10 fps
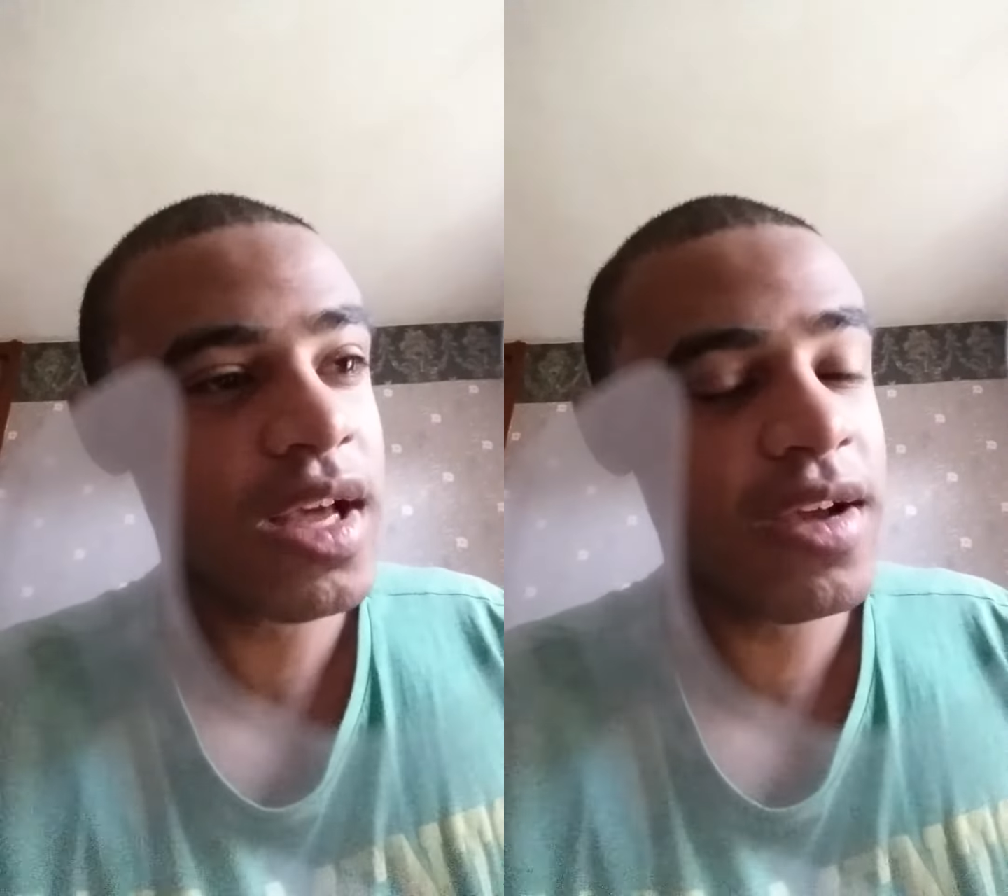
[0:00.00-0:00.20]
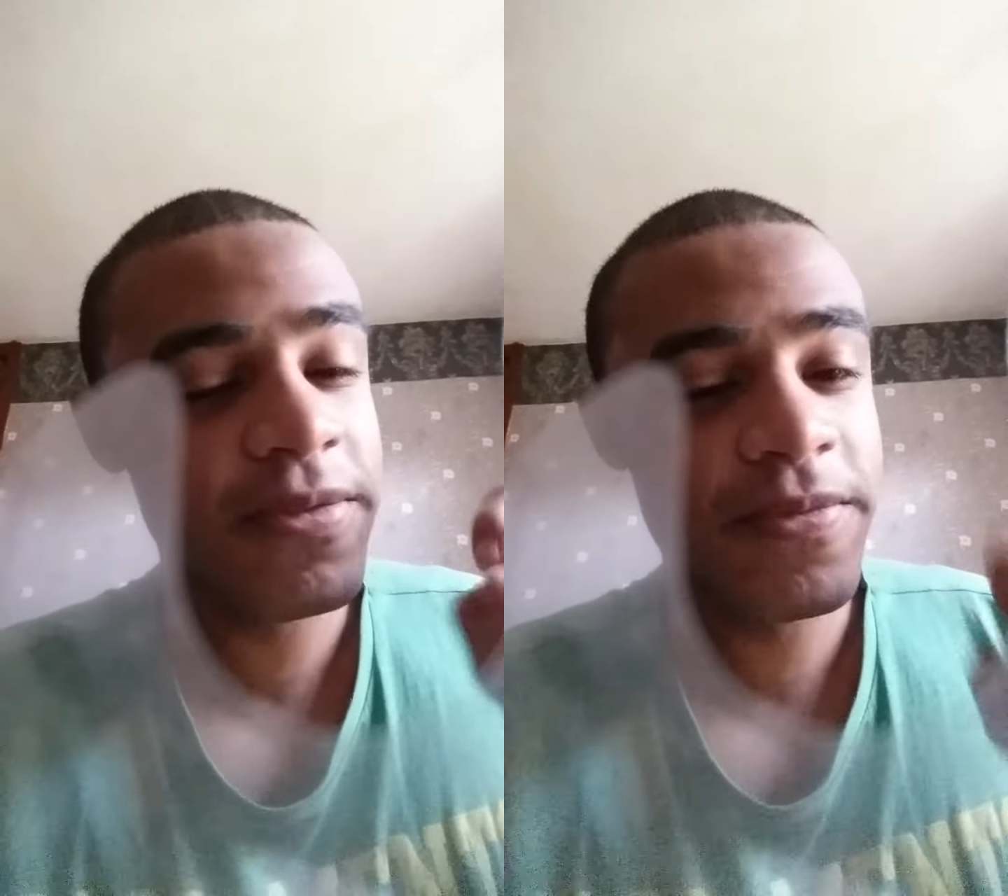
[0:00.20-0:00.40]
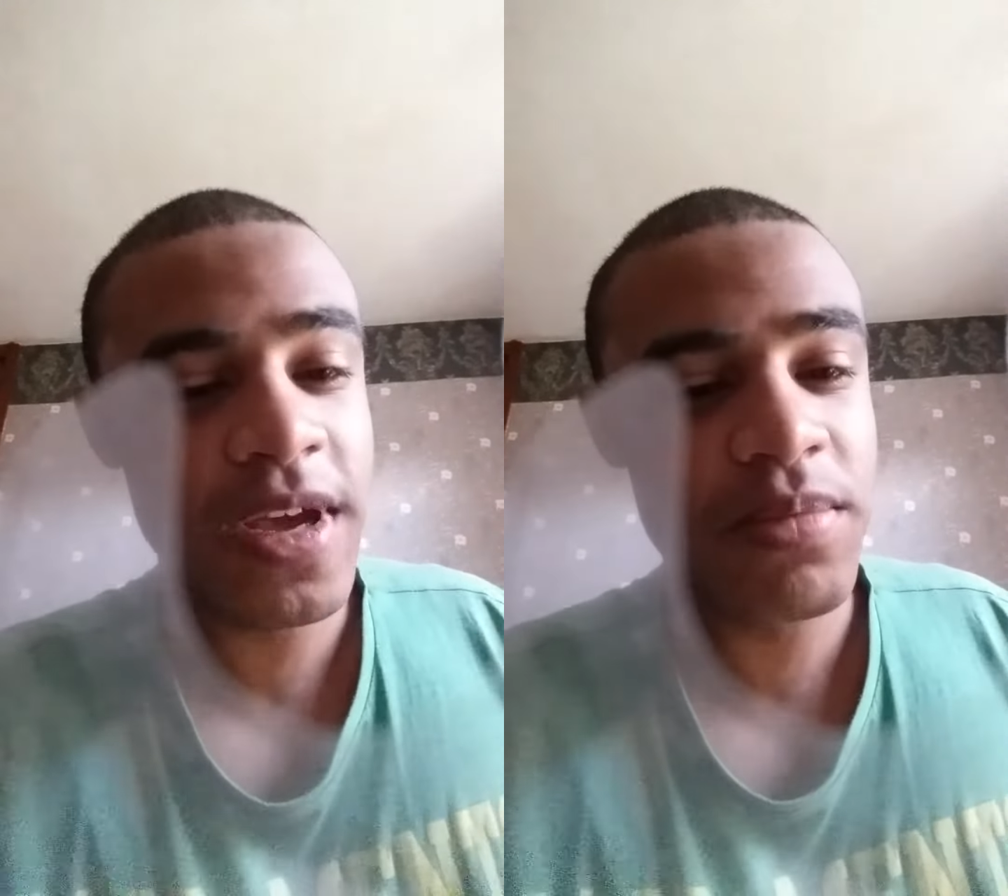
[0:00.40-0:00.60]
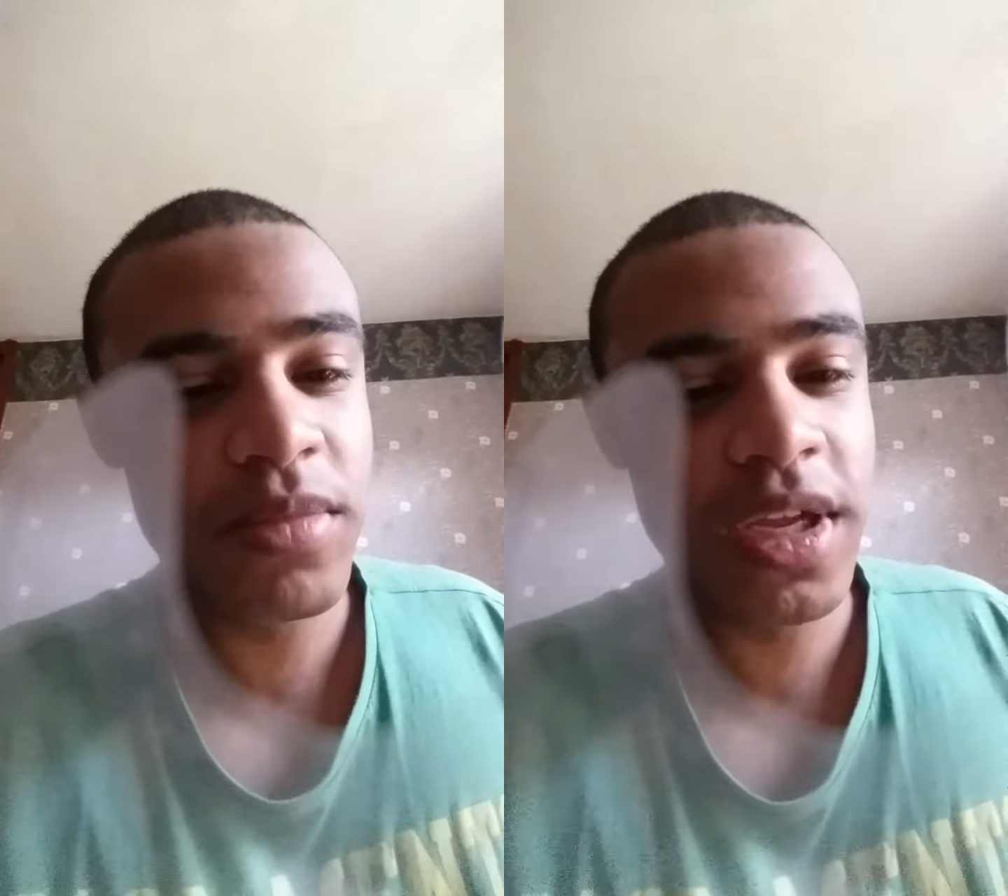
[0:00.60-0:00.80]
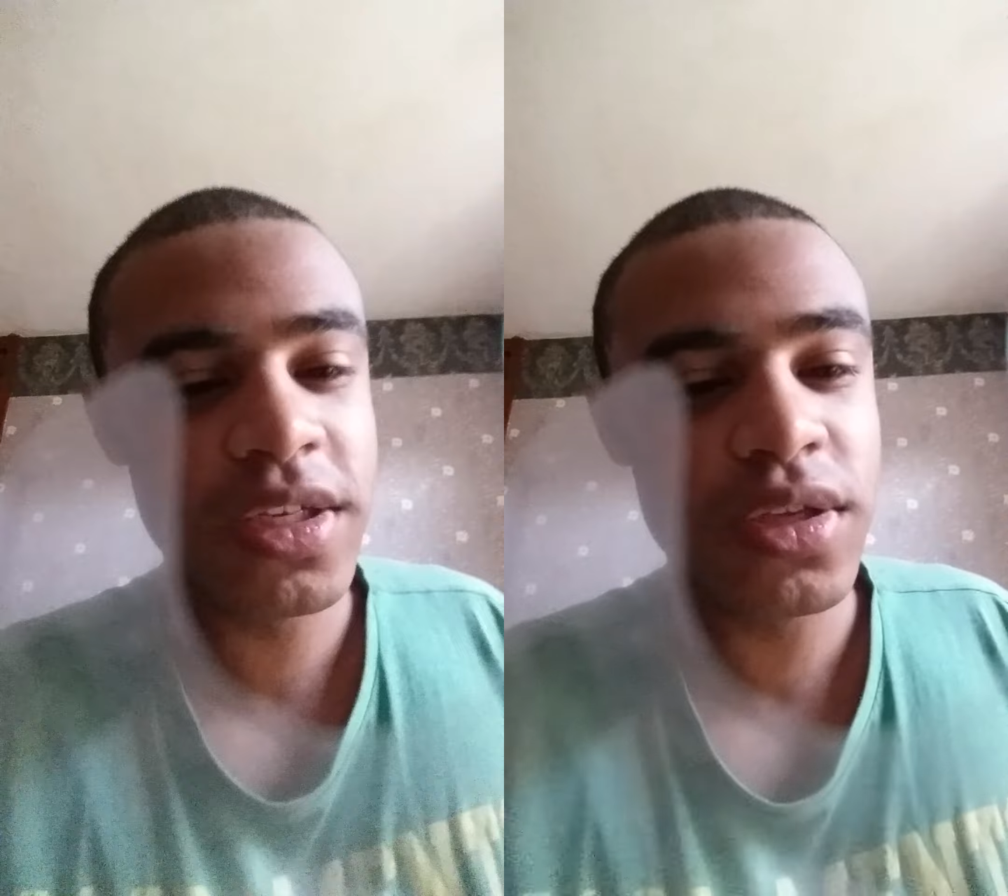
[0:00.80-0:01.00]
That
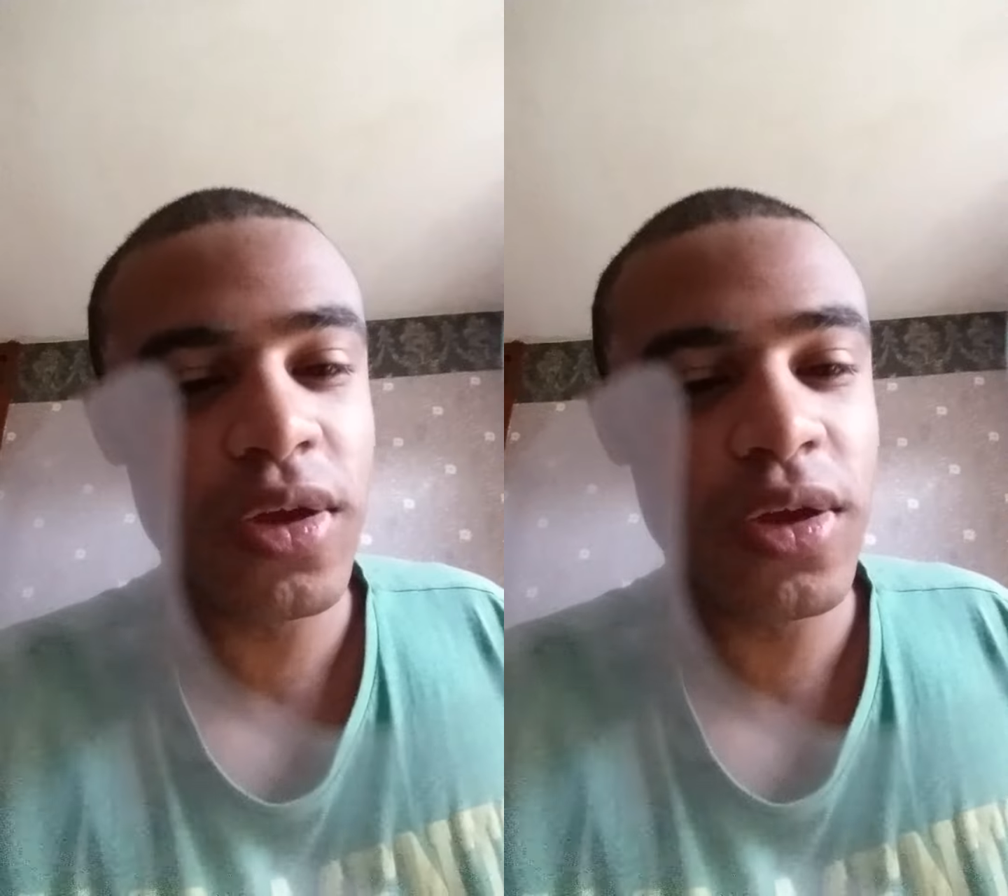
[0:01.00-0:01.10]
family's